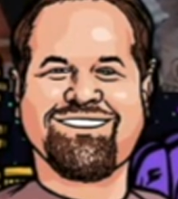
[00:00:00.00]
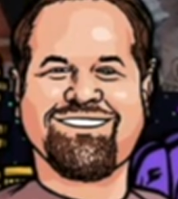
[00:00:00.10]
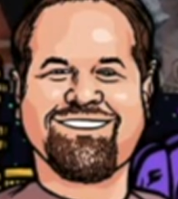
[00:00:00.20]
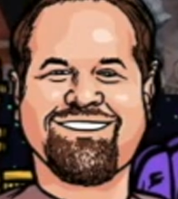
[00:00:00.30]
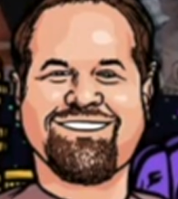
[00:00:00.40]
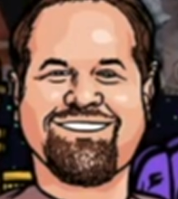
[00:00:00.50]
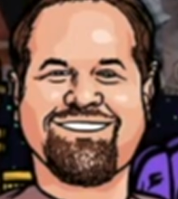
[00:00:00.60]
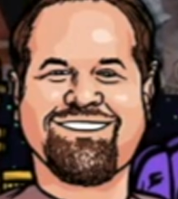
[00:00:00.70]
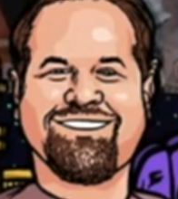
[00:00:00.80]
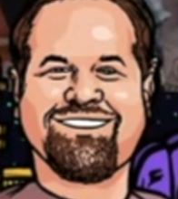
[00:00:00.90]

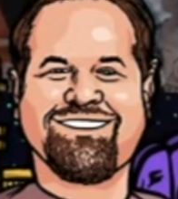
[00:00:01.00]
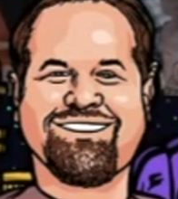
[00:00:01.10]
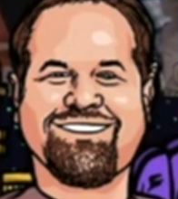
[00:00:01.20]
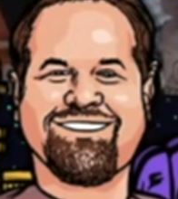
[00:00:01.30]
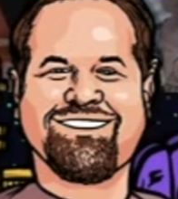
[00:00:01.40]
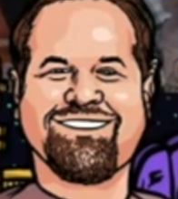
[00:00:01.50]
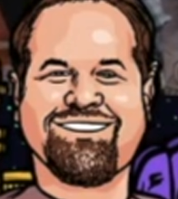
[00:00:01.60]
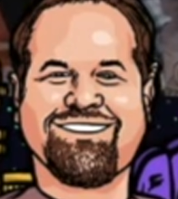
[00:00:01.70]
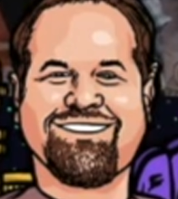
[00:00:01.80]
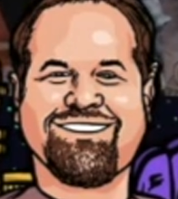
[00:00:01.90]

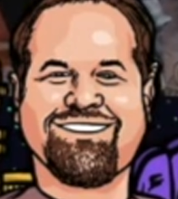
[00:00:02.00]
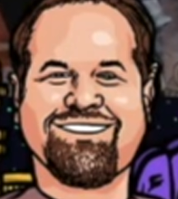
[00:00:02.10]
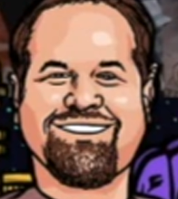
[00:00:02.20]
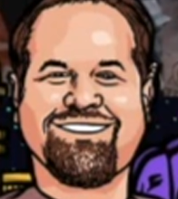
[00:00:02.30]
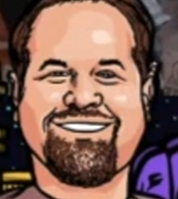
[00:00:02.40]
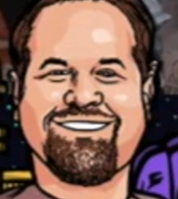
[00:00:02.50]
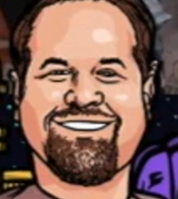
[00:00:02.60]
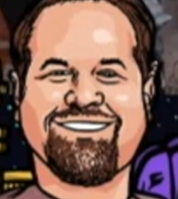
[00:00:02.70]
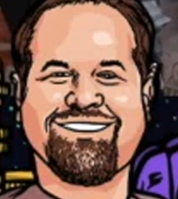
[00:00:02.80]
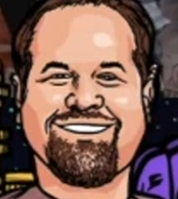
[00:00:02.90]

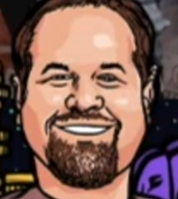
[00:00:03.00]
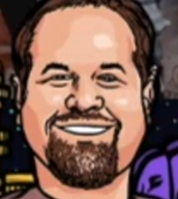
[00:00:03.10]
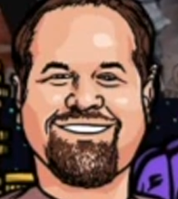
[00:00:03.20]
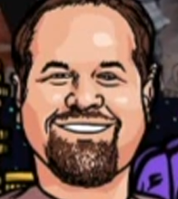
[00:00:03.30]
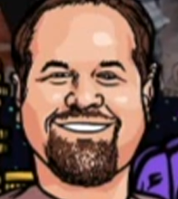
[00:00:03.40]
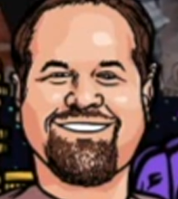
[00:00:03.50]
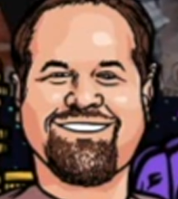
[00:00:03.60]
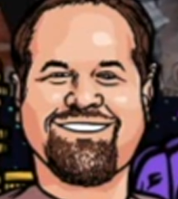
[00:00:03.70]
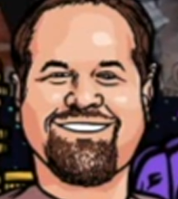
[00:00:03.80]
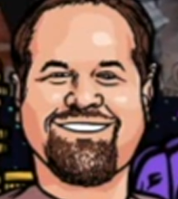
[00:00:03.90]

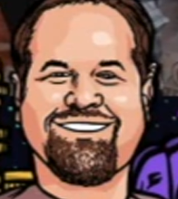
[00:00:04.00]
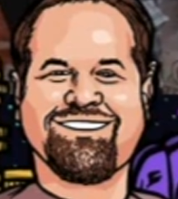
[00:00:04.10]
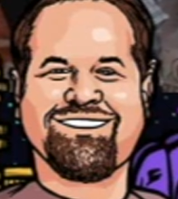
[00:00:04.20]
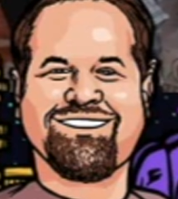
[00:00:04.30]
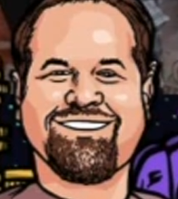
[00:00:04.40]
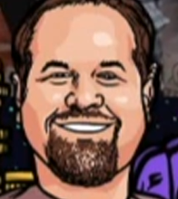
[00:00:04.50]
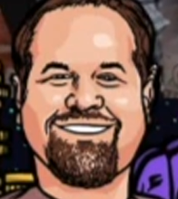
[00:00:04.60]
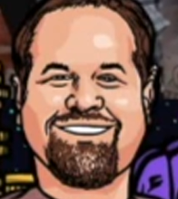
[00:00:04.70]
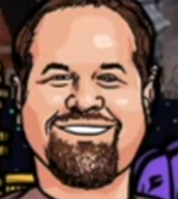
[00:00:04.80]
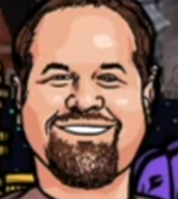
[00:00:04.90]

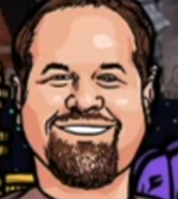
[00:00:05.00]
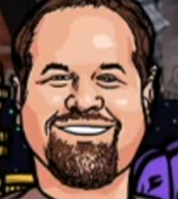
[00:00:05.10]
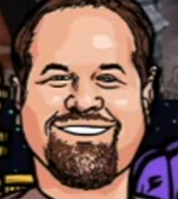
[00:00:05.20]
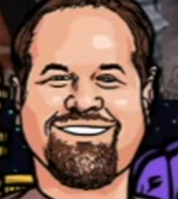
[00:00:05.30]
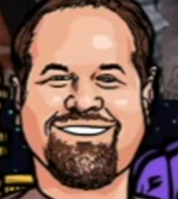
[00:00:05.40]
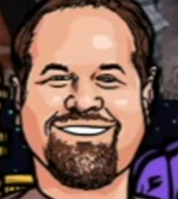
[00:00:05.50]
(silent)